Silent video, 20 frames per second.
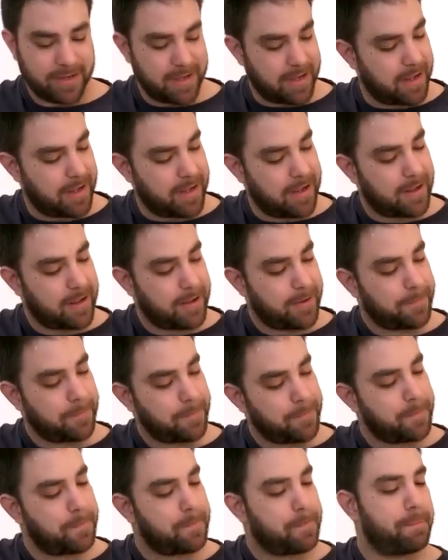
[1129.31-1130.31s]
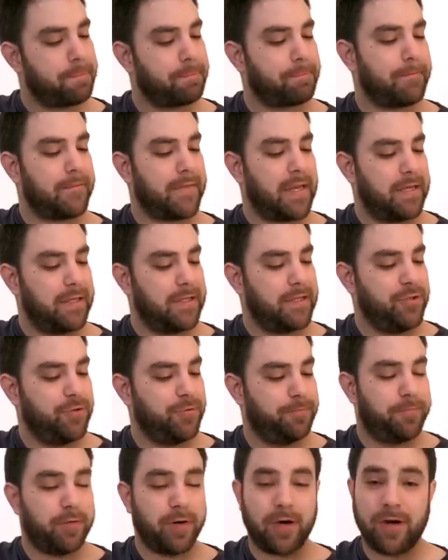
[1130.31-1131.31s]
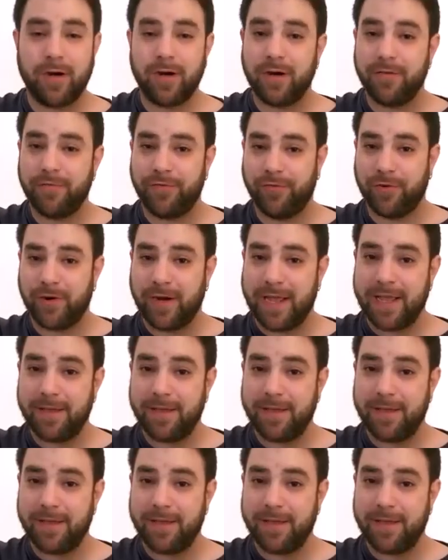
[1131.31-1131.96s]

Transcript: Um, you bar for